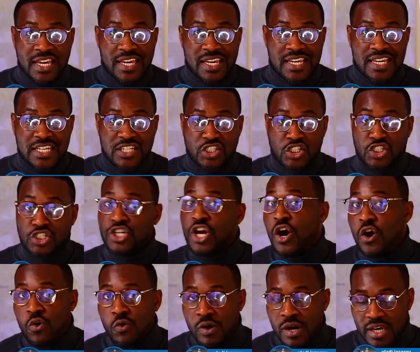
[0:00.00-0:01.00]

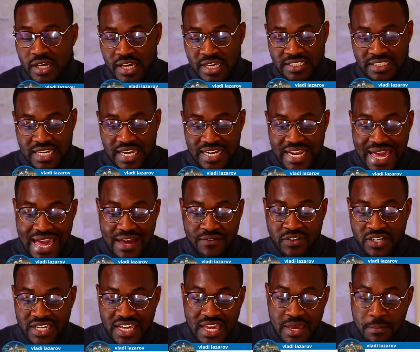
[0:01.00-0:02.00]
show is going to have an
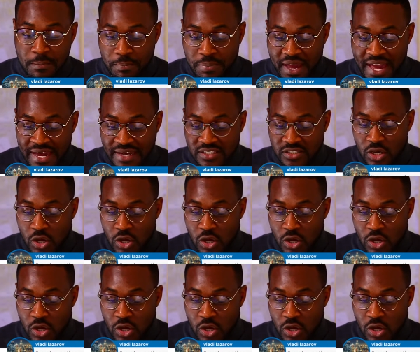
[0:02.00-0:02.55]
impact